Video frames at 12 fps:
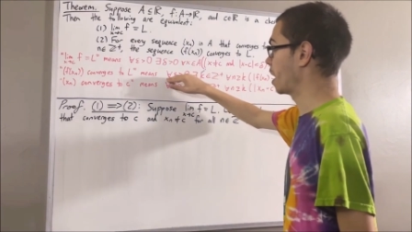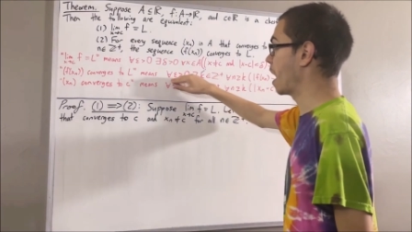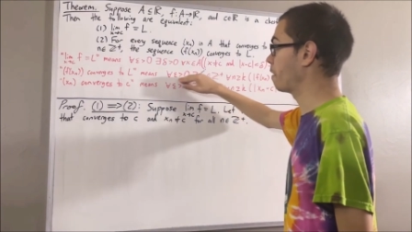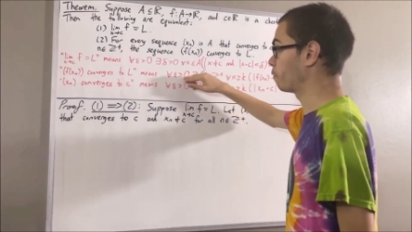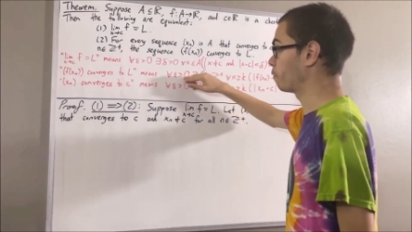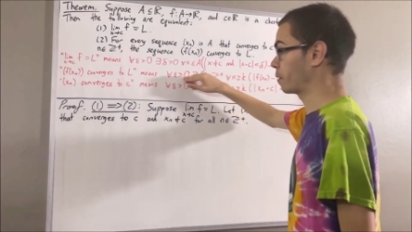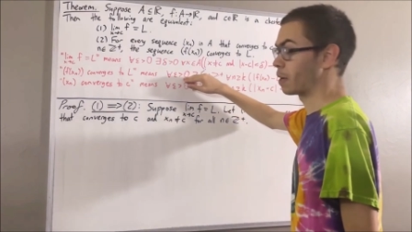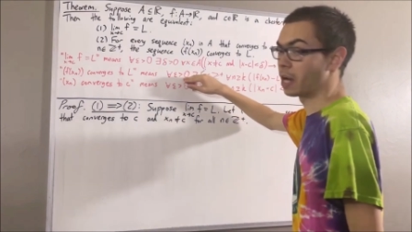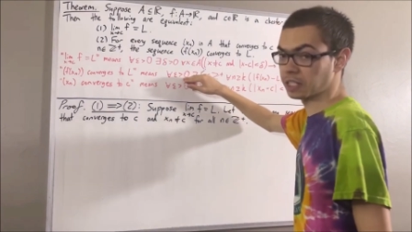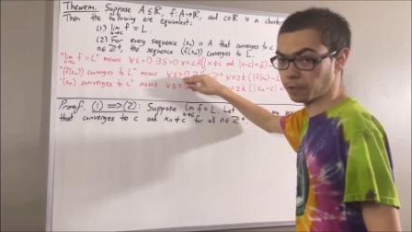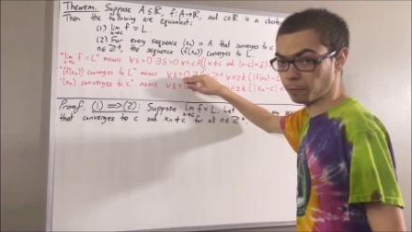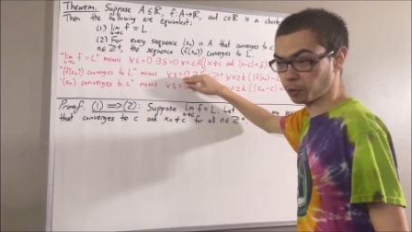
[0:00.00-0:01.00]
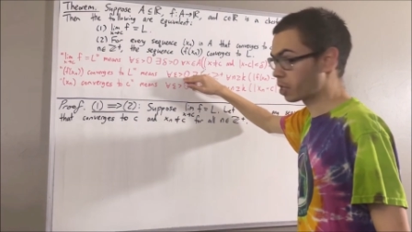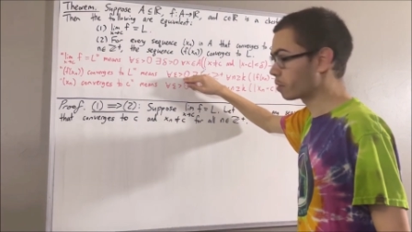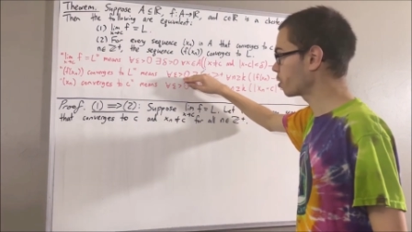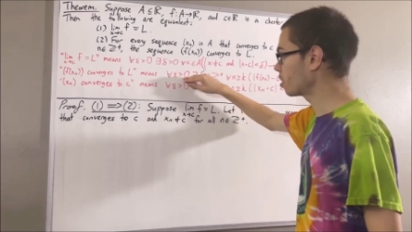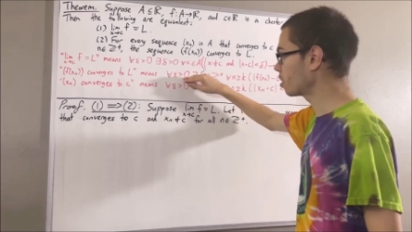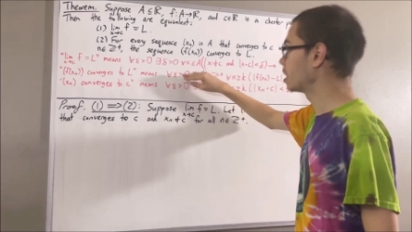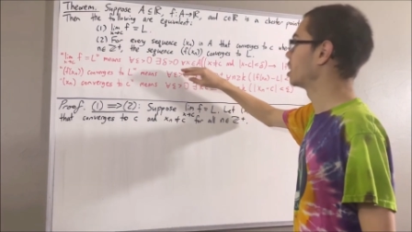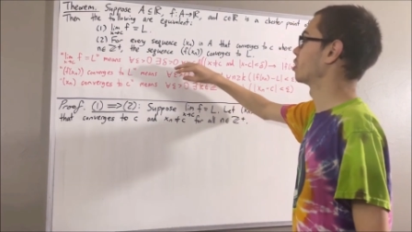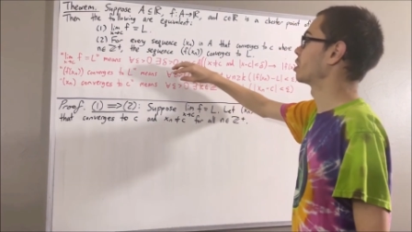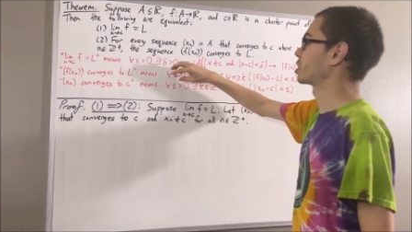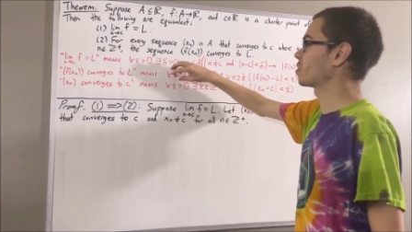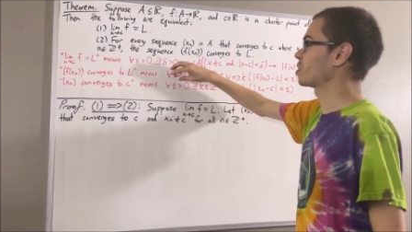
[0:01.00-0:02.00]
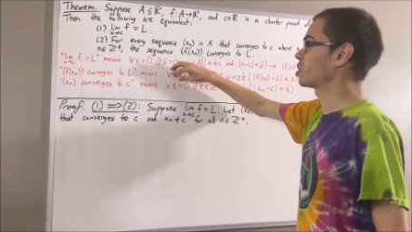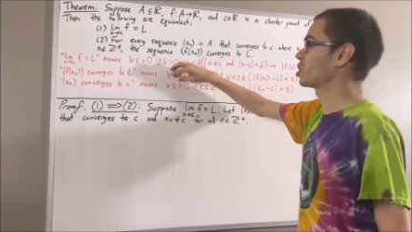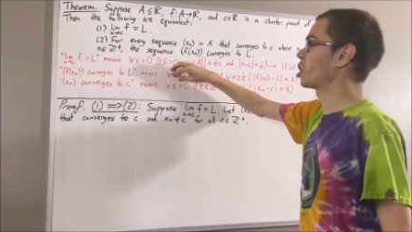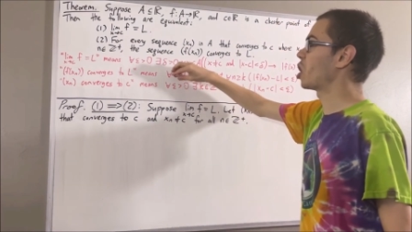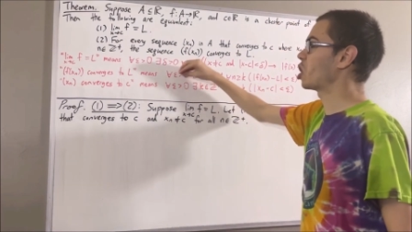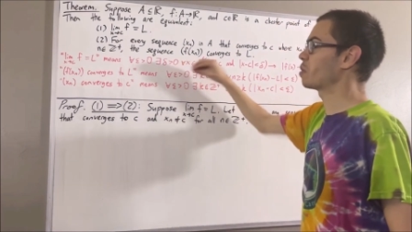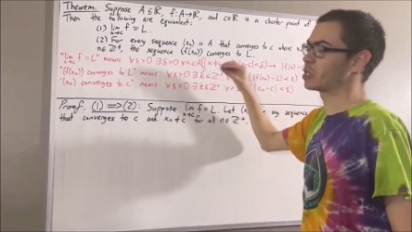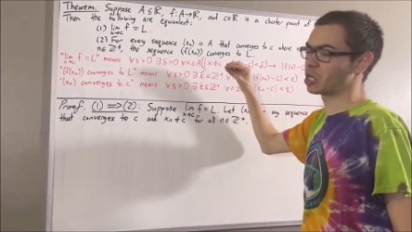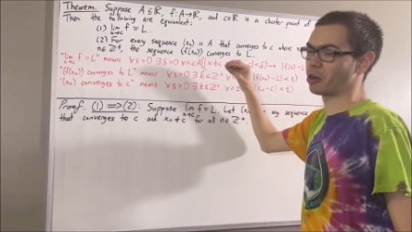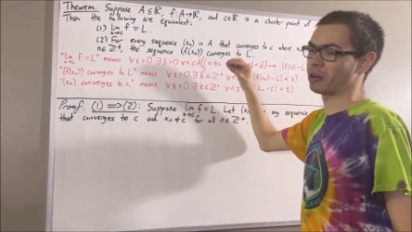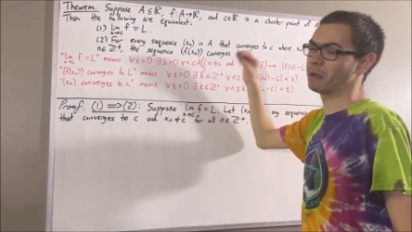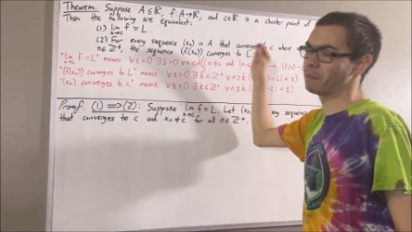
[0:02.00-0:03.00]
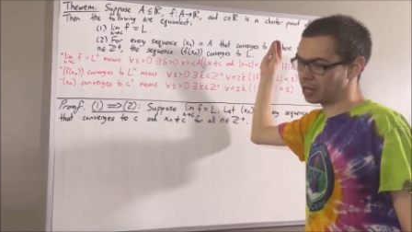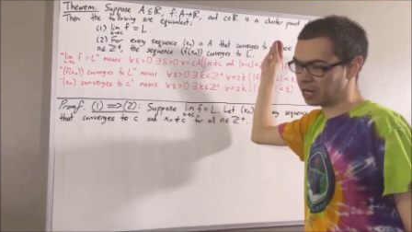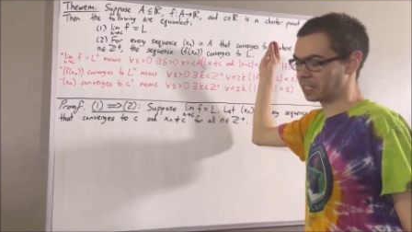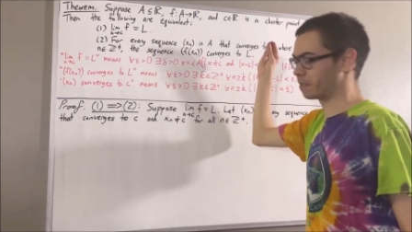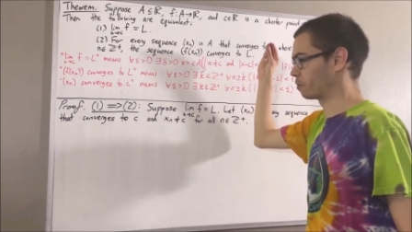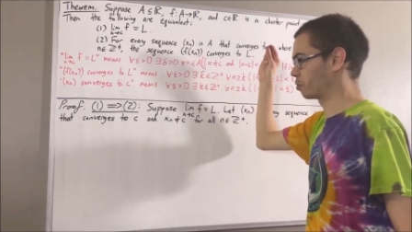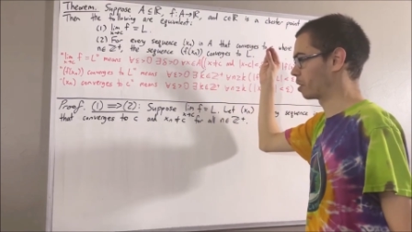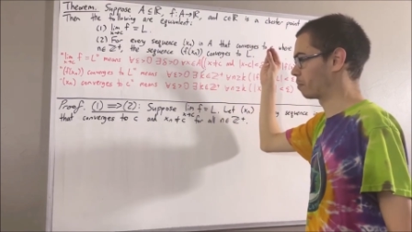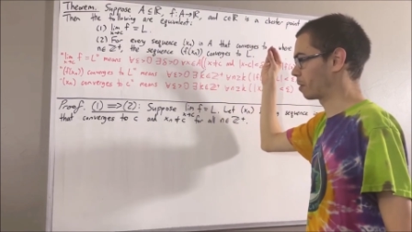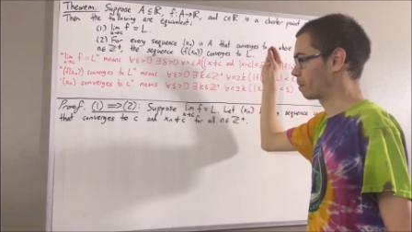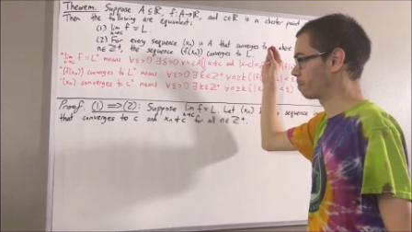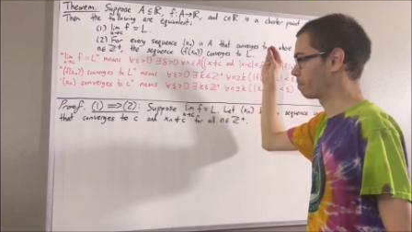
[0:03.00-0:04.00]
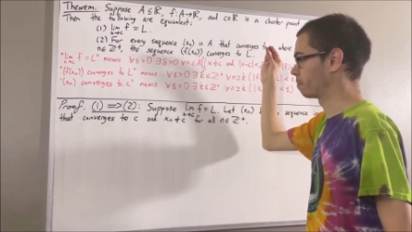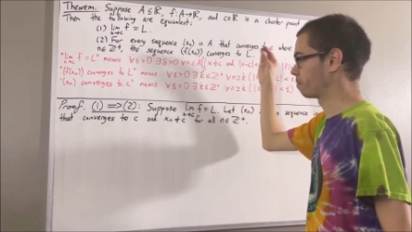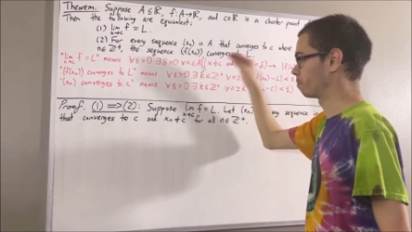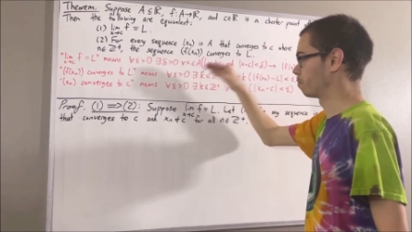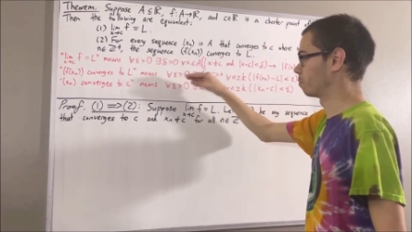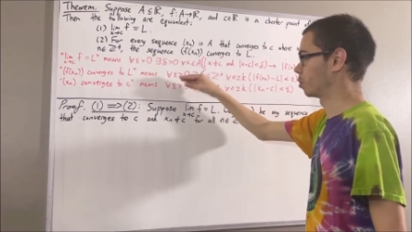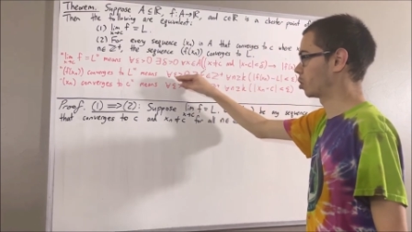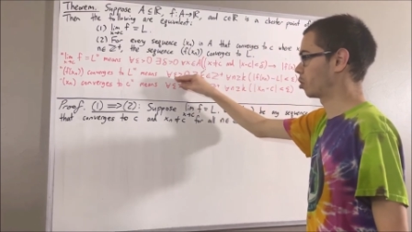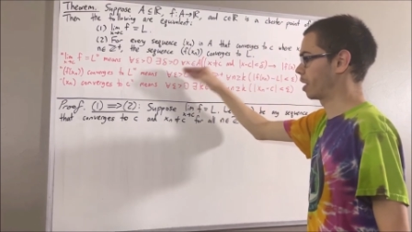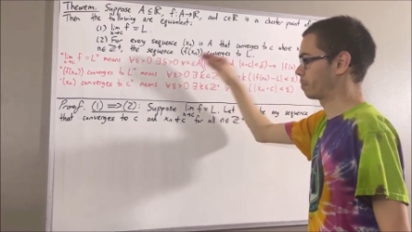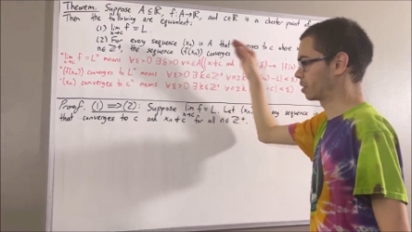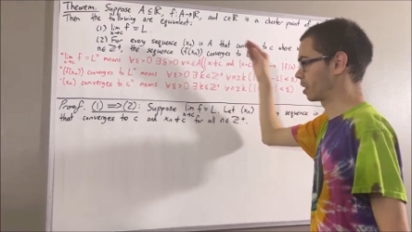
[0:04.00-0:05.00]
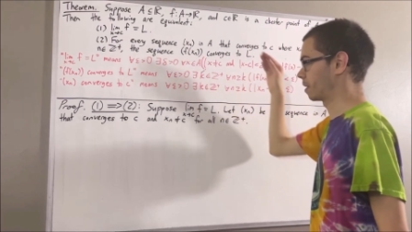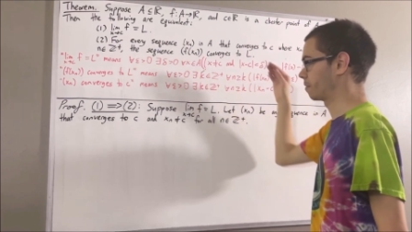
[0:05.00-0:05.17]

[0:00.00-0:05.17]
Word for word: every positive real number, let's give ourselves an arbitrary positive real number. We'll call it epsilon.